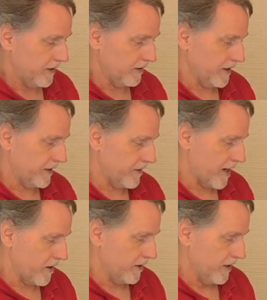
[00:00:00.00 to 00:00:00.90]
click
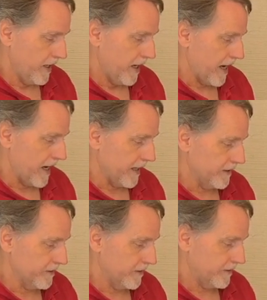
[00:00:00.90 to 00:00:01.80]
there,
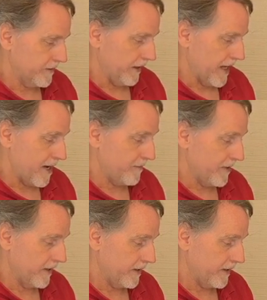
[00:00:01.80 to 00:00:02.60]
and the lab